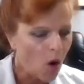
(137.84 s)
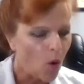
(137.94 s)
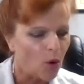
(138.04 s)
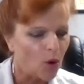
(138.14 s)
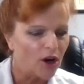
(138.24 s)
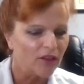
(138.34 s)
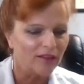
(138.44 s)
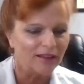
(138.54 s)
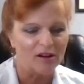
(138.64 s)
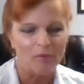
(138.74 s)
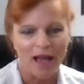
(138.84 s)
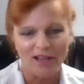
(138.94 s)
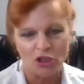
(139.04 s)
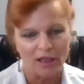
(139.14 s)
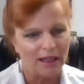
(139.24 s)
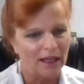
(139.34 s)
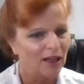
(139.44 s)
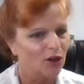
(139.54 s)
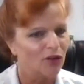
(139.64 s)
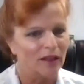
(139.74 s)
or that they're imagining
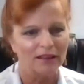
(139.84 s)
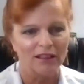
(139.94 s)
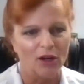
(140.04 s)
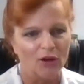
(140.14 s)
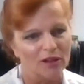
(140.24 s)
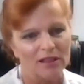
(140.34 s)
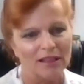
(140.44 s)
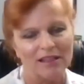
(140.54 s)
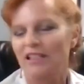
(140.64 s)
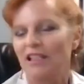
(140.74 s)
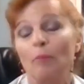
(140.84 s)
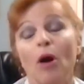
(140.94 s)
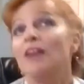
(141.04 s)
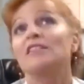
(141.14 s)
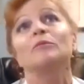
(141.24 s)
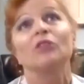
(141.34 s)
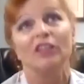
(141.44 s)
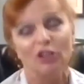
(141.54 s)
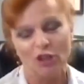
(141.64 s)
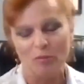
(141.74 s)
it or that you know this it's impossible
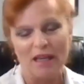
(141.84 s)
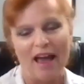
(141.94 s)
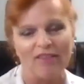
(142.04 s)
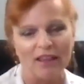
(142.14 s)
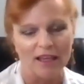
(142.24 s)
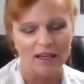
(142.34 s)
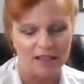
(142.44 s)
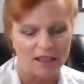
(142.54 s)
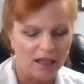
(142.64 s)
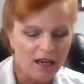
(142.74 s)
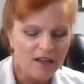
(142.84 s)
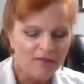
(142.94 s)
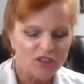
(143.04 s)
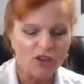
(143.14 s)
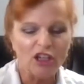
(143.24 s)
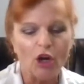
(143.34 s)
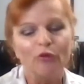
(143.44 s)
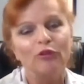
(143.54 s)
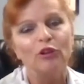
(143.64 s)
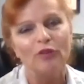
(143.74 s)
that you could be having this and so they
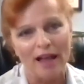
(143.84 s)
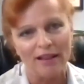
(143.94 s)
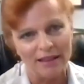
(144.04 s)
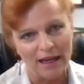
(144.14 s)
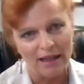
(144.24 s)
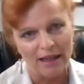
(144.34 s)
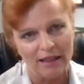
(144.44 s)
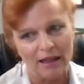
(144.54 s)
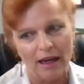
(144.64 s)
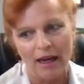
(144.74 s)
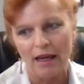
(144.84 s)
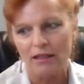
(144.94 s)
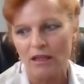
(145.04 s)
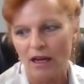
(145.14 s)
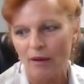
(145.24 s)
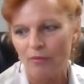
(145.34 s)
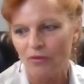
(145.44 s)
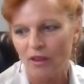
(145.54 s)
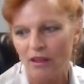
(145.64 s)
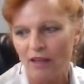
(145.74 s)
don't feel validated and um,
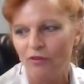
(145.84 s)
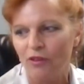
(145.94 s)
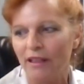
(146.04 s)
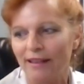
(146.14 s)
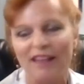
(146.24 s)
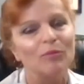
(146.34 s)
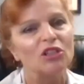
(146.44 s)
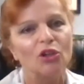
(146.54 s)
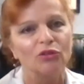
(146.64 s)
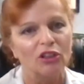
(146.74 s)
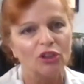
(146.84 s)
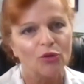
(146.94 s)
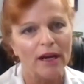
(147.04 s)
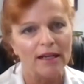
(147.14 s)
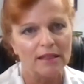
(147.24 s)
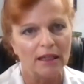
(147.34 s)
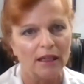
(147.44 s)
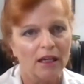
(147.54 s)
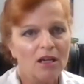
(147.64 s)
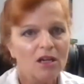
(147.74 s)
they feel like they've been told they're
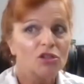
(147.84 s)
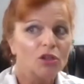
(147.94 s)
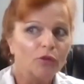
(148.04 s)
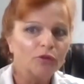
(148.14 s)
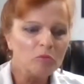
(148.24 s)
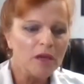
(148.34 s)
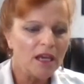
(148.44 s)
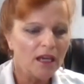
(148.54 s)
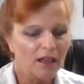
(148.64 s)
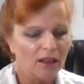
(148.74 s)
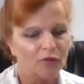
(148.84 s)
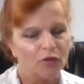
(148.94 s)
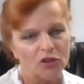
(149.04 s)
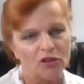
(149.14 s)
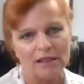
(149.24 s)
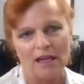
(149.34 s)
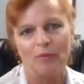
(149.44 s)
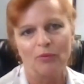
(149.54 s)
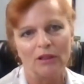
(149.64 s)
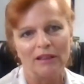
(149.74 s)
crazy so for me the first
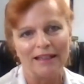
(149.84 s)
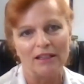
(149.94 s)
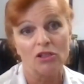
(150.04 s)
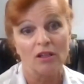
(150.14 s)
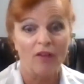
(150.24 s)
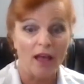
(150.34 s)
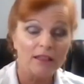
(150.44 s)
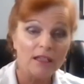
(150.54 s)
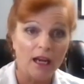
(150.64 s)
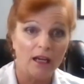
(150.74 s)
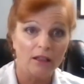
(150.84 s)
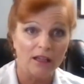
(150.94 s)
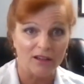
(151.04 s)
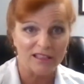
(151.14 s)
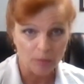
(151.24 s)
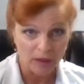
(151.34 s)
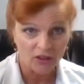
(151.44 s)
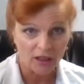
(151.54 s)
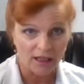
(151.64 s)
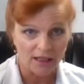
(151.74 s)
step really is to validate their
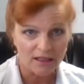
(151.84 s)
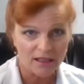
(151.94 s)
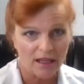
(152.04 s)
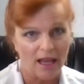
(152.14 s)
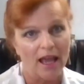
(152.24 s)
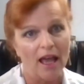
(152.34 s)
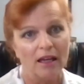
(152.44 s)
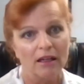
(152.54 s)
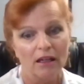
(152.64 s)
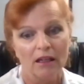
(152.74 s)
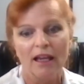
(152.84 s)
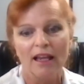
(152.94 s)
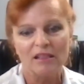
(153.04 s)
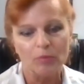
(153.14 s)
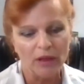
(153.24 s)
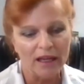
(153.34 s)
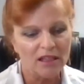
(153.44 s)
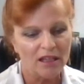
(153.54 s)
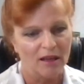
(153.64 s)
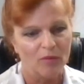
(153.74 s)
experience and explain
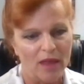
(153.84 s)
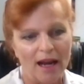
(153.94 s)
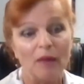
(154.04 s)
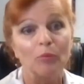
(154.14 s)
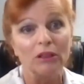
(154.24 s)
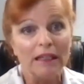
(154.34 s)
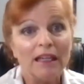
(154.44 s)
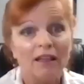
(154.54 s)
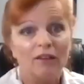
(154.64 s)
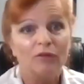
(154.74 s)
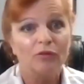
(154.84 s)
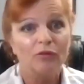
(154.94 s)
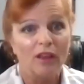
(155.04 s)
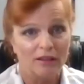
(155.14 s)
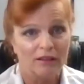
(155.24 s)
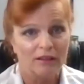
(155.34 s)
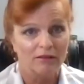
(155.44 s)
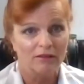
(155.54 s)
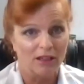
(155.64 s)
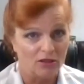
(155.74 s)
to them that i believe that
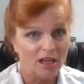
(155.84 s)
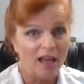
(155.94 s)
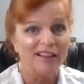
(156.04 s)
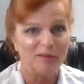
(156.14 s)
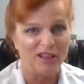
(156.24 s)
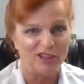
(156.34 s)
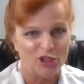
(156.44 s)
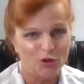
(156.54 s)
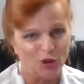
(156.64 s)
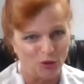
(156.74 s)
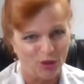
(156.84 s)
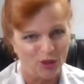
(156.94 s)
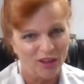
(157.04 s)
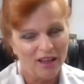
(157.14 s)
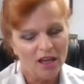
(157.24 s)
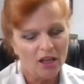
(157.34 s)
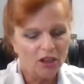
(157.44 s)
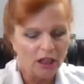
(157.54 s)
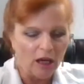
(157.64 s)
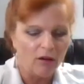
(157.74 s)
they're telling me the truth
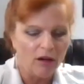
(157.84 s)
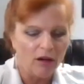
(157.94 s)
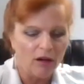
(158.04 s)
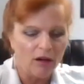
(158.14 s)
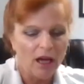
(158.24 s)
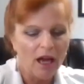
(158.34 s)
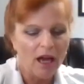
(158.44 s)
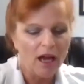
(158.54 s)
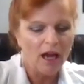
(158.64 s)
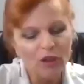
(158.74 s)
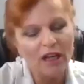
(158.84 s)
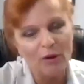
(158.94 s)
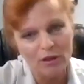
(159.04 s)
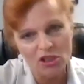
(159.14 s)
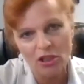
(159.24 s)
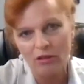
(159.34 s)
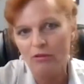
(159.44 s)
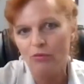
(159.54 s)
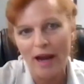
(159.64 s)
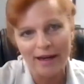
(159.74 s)
you know um, then we go
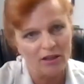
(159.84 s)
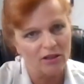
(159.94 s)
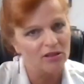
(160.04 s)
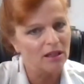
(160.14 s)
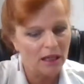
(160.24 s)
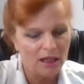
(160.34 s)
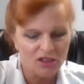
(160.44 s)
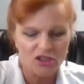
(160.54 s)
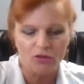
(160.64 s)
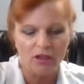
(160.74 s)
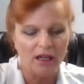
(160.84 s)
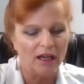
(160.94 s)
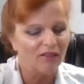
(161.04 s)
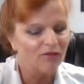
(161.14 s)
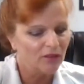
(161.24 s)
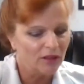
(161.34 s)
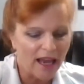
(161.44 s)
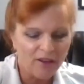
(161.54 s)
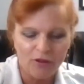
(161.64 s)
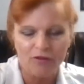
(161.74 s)
into records and history and
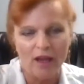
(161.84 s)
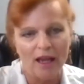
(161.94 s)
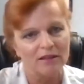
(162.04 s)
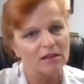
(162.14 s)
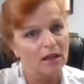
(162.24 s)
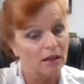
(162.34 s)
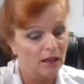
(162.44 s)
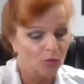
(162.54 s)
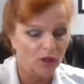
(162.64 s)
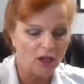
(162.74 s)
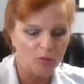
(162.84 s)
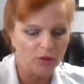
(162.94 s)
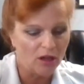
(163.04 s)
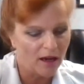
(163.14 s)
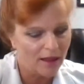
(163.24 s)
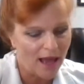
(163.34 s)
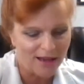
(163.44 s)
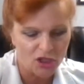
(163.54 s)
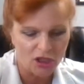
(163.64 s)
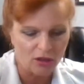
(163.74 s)
life events, and then we go beyond that
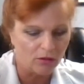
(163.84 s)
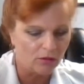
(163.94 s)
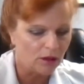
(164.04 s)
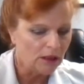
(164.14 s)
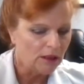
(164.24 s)
to